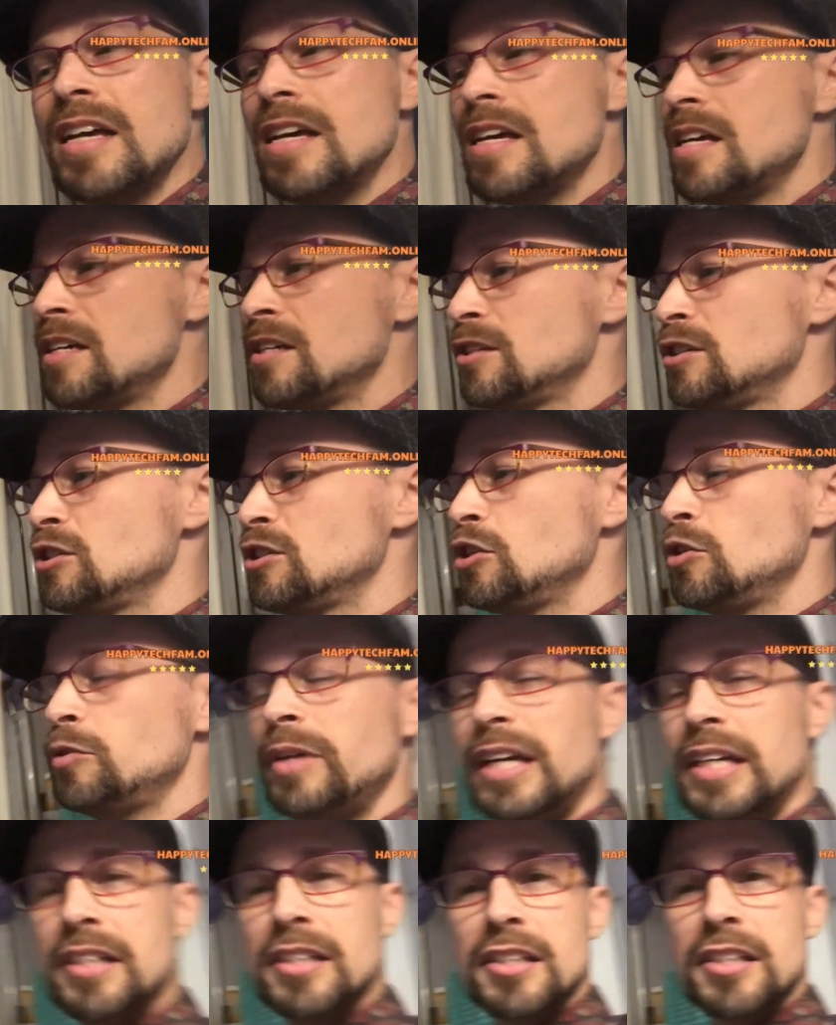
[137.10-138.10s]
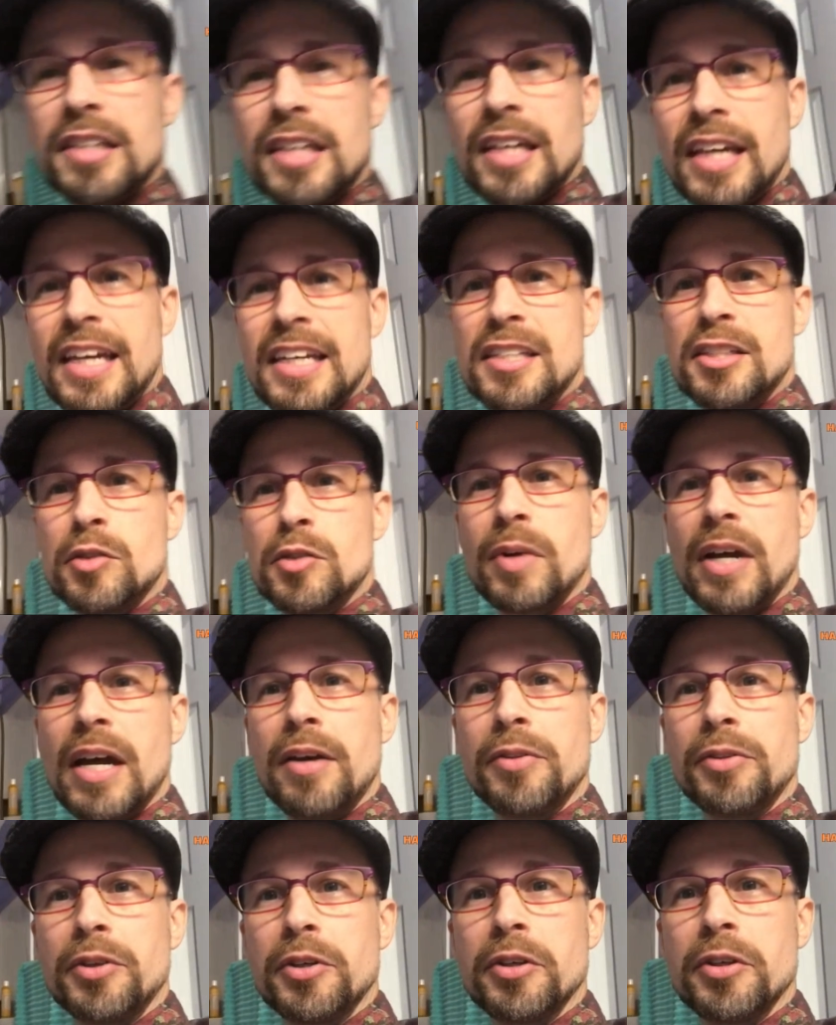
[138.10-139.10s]
So it's
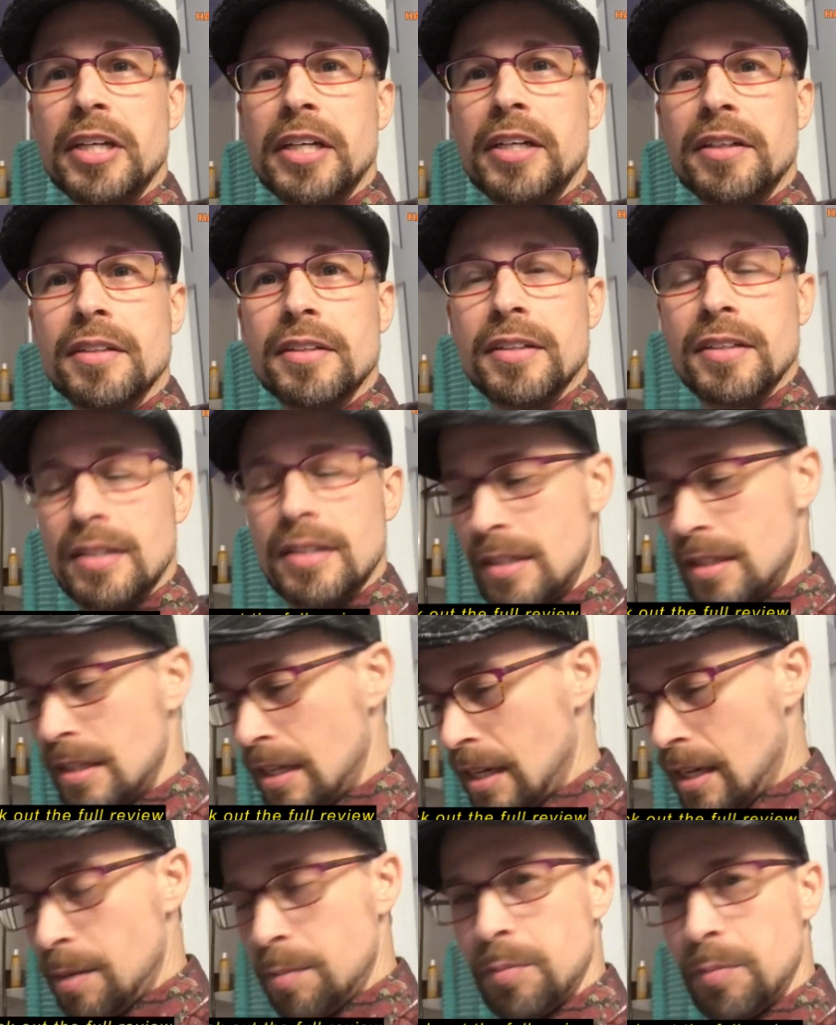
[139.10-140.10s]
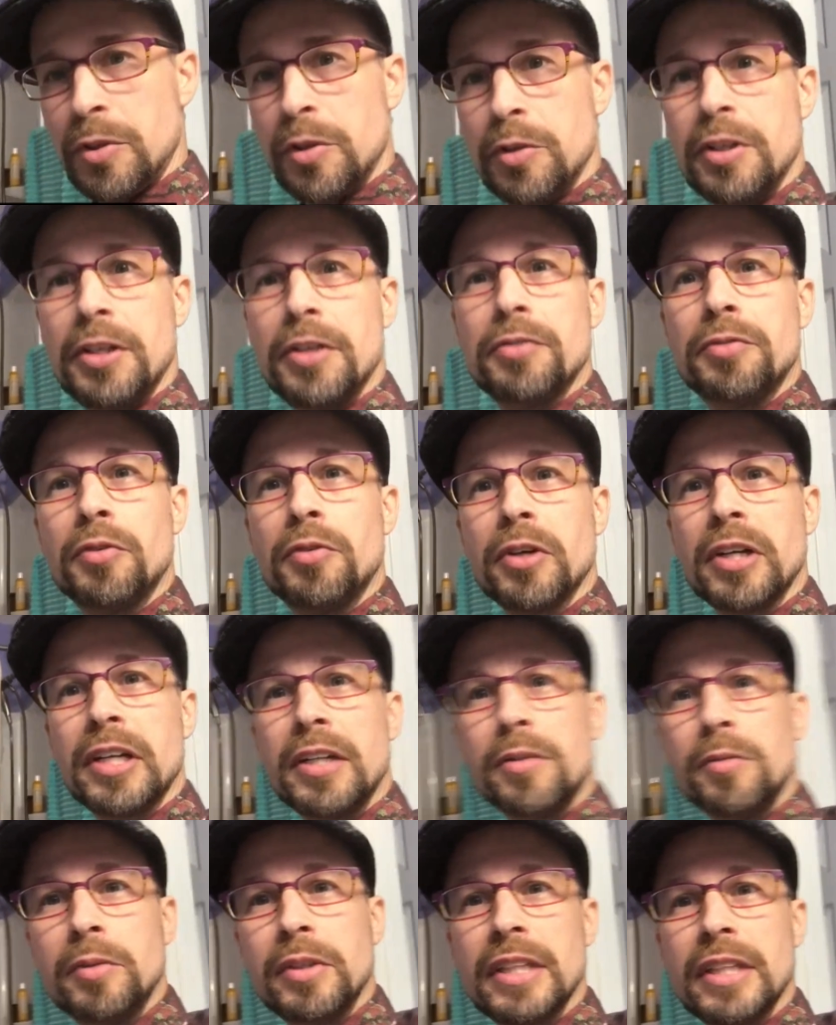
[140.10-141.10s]
around 30 to 40
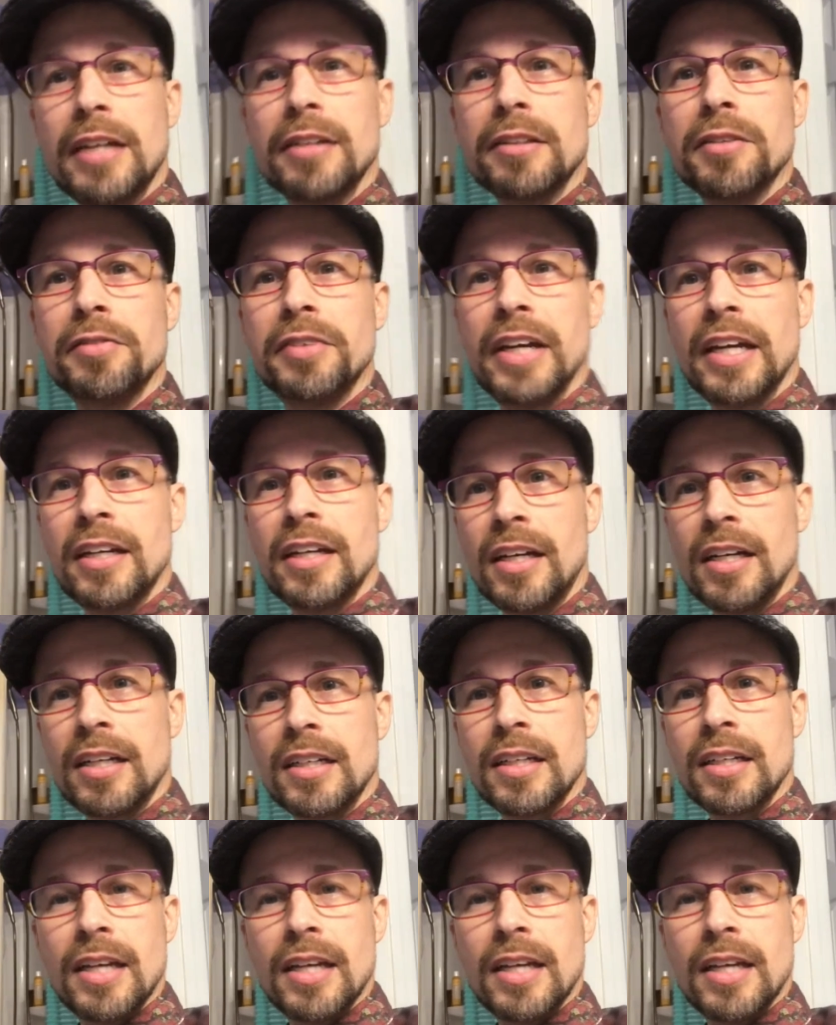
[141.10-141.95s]
without the fan on.